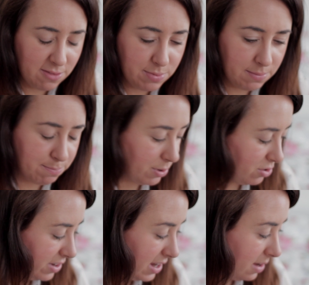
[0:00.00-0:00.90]
I've been
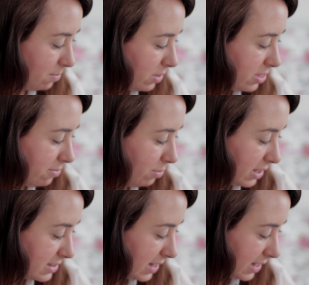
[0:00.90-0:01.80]
buffing it in with the
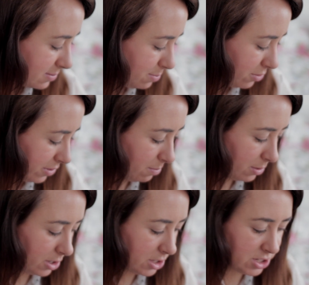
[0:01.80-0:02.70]
Real Techniques buffing
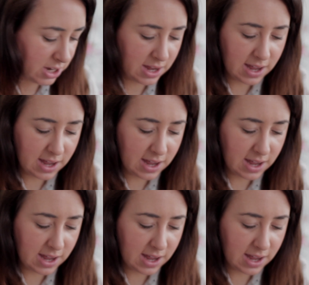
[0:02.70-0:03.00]
brush,